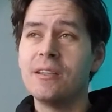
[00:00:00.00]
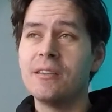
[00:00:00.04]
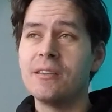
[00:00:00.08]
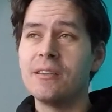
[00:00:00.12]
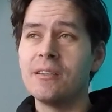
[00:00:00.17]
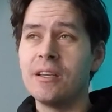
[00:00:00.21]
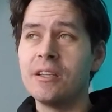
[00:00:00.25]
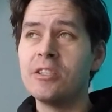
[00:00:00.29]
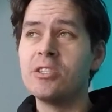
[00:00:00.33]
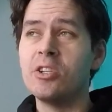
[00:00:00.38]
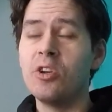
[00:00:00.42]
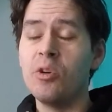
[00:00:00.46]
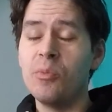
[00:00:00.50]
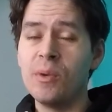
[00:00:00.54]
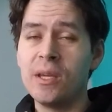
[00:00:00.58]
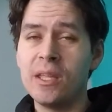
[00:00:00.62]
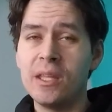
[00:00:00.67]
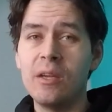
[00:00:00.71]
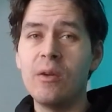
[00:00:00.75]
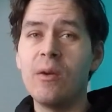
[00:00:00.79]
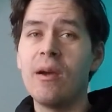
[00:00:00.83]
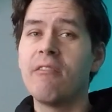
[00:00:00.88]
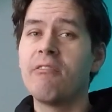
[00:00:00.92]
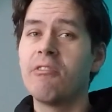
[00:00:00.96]
assuming that
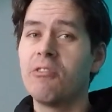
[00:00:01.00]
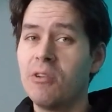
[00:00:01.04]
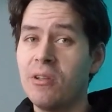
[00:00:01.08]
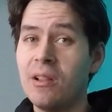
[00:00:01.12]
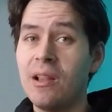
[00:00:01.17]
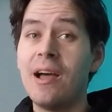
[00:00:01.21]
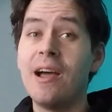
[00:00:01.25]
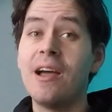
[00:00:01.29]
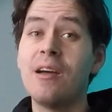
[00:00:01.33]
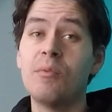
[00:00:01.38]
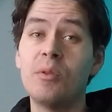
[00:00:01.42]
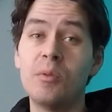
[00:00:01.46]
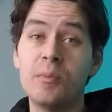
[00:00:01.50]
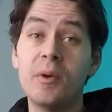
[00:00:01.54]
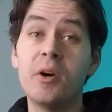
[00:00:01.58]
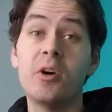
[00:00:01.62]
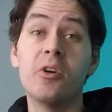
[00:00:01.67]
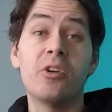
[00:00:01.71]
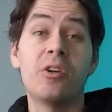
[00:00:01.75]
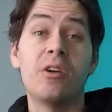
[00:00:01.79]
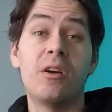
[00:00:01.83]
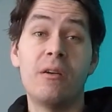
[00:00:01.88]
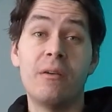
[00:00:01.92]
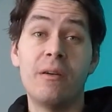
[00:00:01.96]
you have a reliable
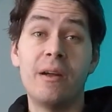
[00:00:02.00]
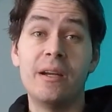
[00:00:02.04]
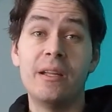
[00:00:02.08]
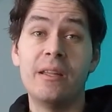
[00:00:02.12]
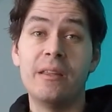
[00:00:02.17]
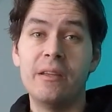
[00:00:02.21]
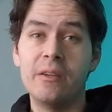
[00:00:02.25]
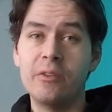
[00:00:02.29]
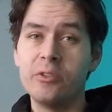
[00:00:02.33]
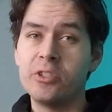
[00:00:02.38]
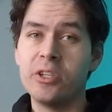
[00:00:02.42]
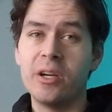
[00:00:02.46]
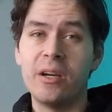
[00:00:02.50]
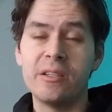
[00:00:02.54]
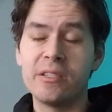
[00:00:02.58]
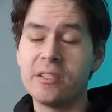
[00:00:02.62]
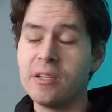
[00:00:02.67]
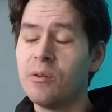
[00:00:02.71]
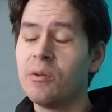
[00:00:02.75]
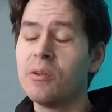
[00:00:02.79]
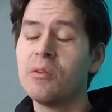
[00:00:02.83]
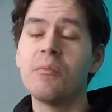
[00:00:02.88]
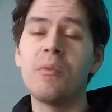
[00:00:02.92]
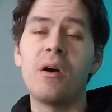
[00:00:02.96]
motor already that you trust. I
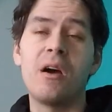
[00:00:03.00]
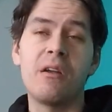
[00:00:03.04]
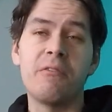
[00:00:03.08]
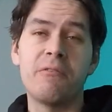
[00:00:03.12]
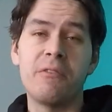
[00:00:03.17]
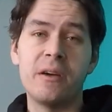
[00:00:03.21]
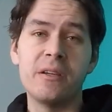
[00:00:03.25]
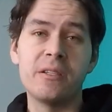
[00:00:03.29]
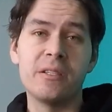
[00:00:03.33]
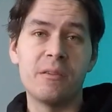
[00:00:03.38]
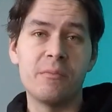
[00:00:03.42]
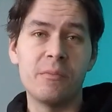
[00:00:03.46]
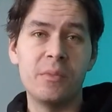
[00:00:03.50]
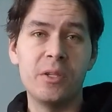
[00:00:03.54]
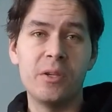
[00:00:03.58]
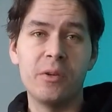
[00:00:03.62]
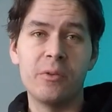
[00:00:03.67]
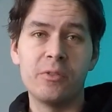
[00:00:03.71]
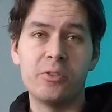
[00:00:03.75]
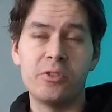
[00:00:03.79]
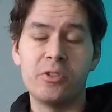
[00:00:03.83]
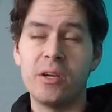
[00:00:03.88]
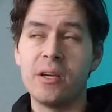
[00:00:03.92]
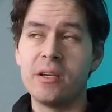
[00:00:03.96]
wouldn't modify something you don't
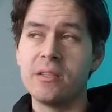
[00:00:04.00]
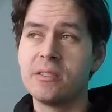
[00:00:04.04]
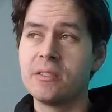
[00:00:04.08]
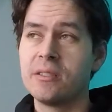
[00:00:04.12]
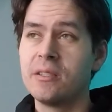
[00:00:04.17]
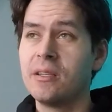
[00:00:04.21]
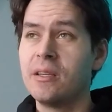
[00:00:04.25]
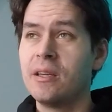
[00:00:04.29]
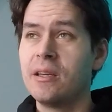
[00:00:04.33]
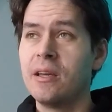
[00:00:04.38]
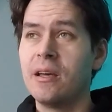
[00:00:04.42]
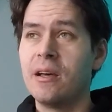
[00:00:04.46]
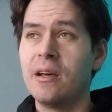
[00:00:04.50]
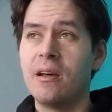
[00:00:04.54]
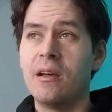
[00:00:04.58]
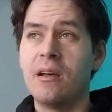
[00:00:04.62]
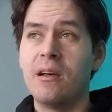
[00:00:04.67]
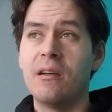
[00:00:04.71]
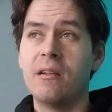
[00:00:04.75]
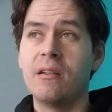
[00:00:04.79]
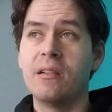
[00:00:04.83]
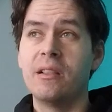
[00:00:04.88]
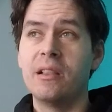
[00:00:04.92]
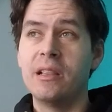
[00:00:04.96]
trust.
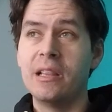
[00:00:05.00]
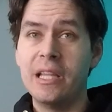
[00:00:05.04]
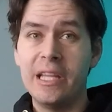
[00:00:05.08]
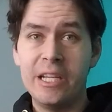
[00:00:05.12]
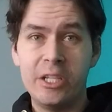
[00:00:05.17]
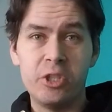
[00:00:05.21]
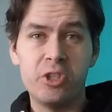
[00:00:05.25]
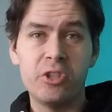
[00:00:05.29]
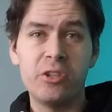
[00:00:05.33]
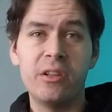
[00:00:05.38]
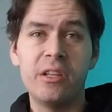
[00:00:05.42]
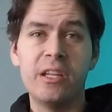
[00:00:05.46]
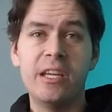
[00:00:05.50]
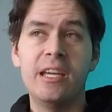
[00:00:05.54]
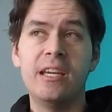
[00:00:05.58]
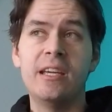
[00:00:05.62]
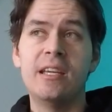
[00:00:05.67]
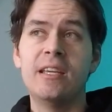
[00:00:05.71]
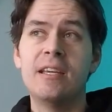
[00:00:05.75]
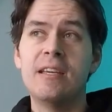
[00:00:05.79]
Literally,